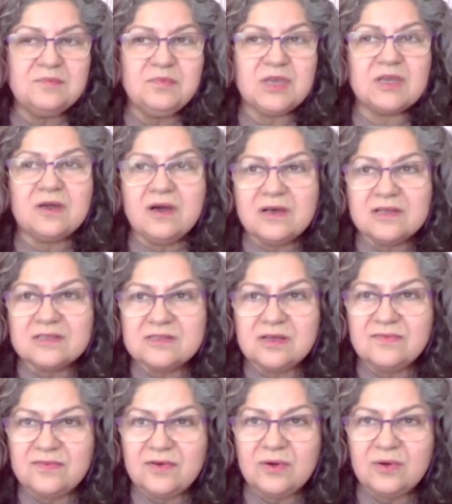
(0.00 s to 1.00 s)
because
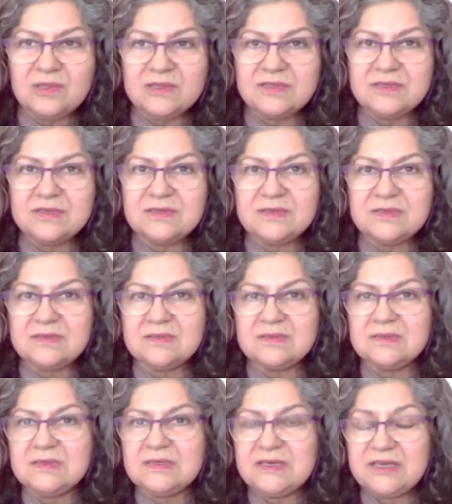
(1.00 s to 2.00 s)
of all the
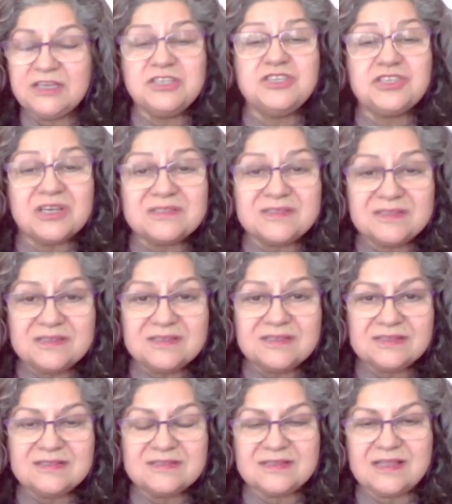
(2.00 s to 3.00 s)

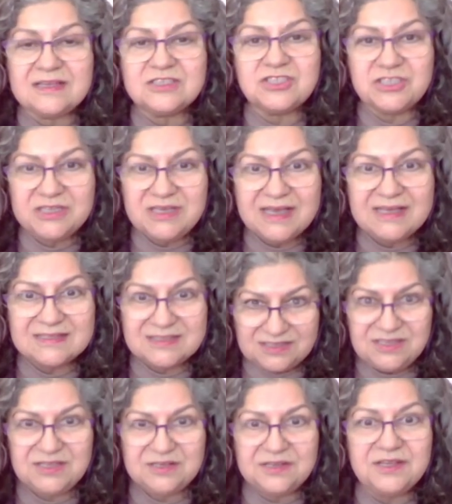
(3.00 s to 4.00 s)
injustices that she has
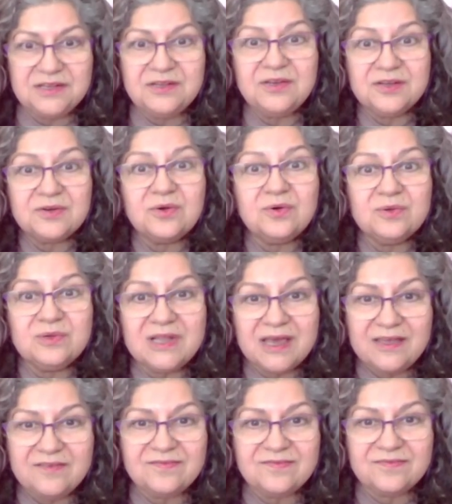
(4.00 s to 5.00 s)
seen in her own
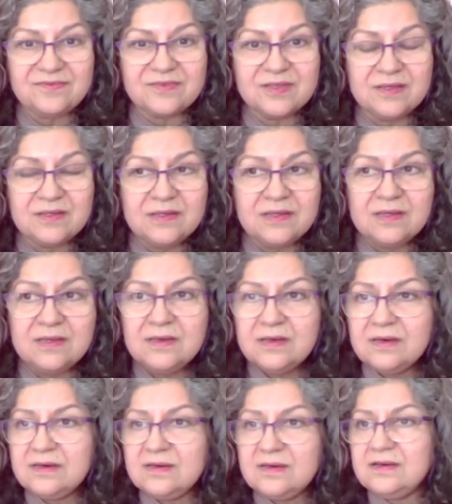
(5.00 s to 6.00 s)
life.
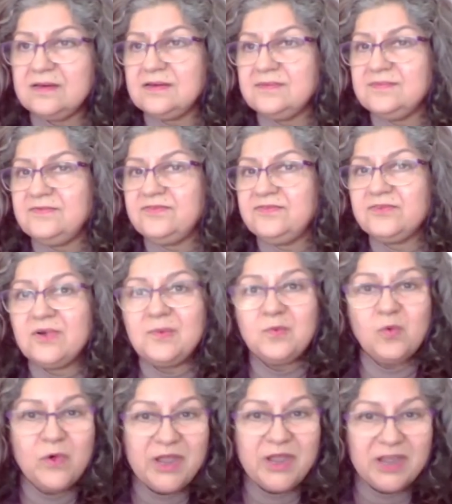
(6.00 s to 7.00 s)

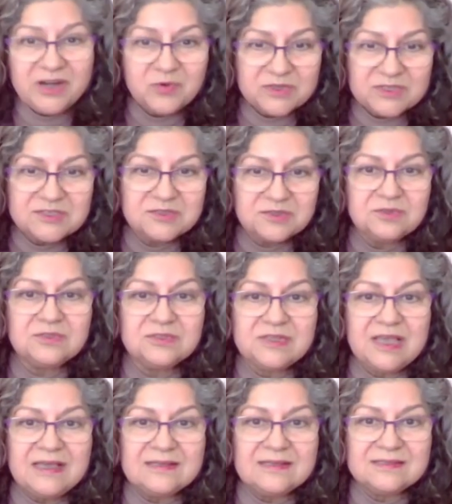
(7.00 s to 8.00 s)
From where we stood
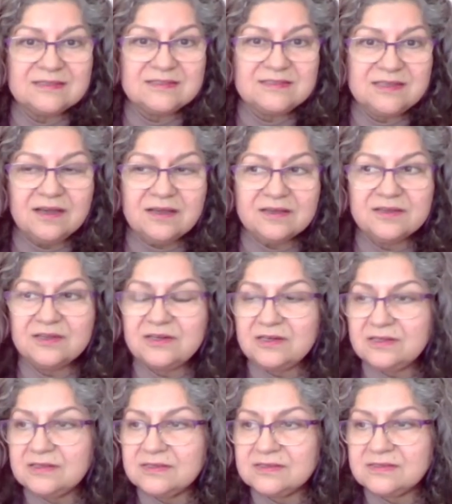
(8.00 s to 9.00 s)
as young
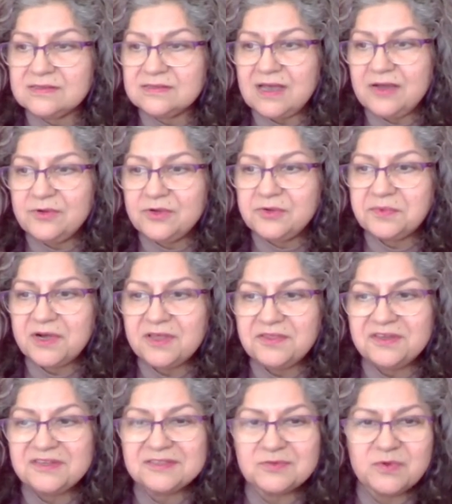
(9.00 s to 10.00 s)
girls, our
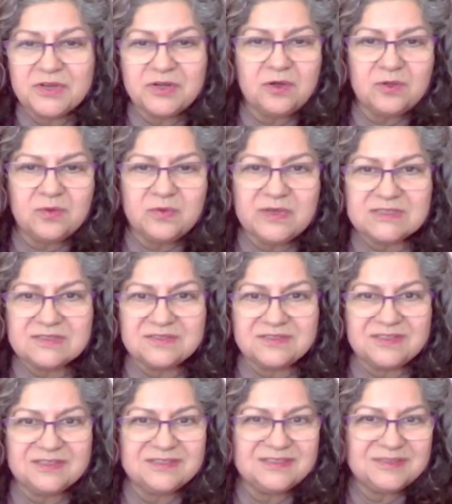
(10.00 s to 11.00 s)
brothers were always
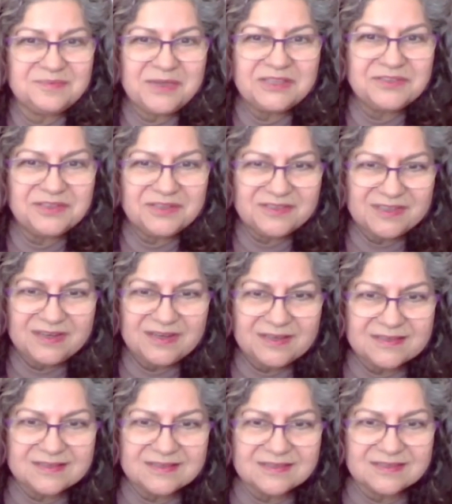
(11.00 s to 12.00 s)
treated better than
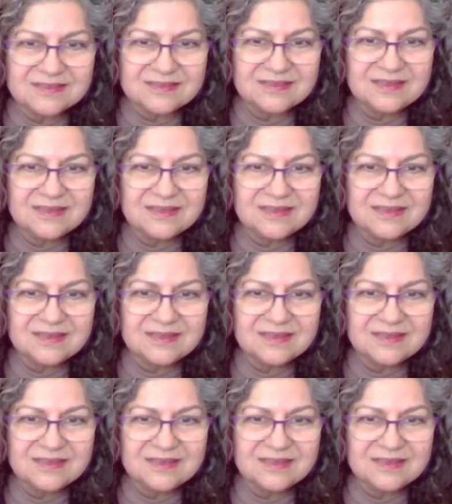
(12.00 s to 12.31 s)
us.